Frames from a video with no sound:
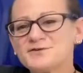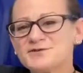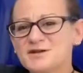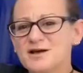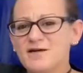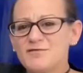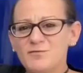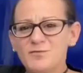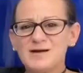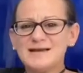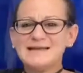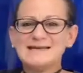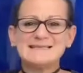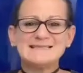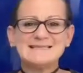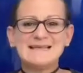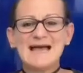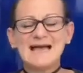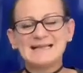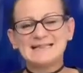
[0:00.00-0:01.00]
off, what
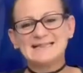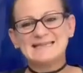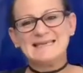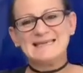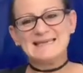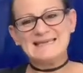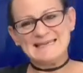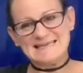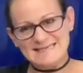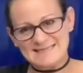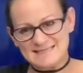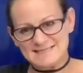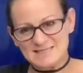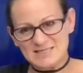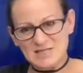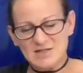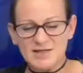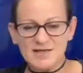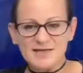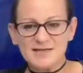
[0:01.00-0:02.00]
exactly
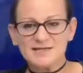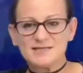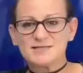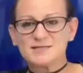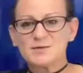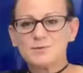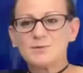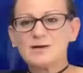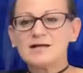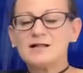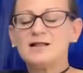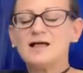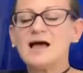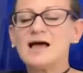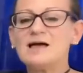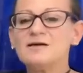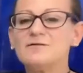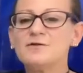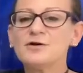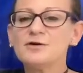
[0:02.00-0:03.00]
is this? Well,
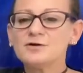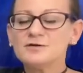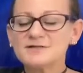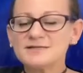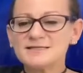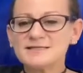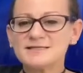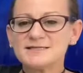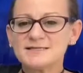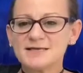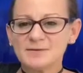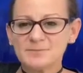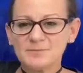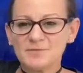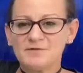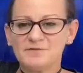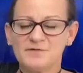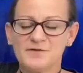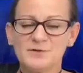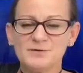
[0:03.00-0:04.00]
I've heard some
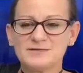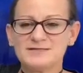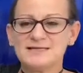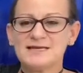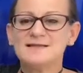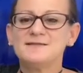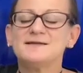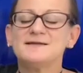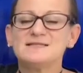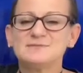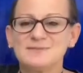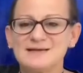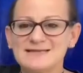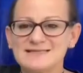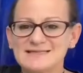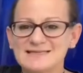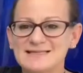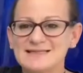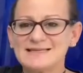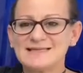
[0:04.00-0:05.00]
folks say that it's
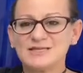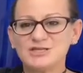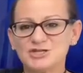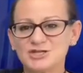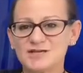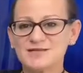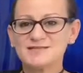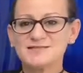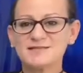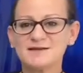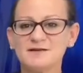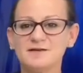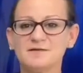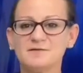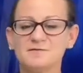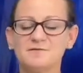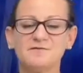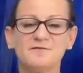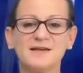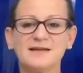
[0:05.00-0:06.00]
basically just
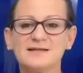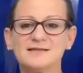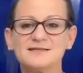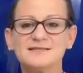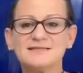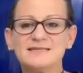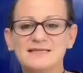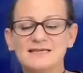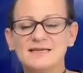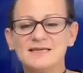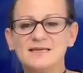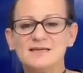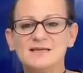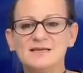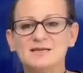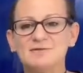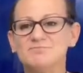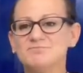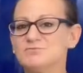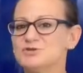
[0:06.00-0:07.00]
a
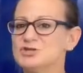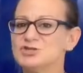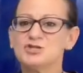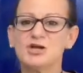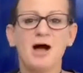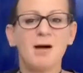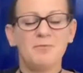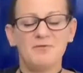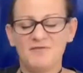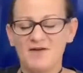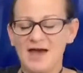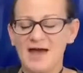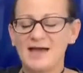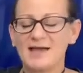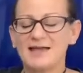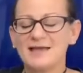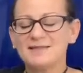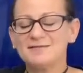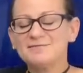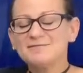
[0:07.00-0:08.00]
fancy shop
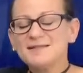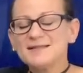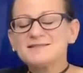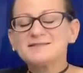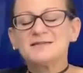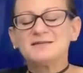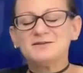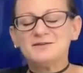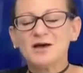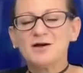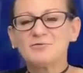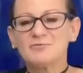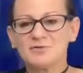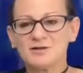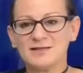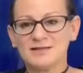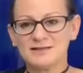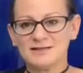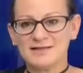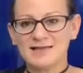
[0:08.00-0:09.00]
vac, and that's not
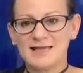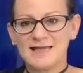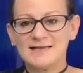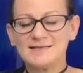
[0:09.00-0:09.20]
really the case.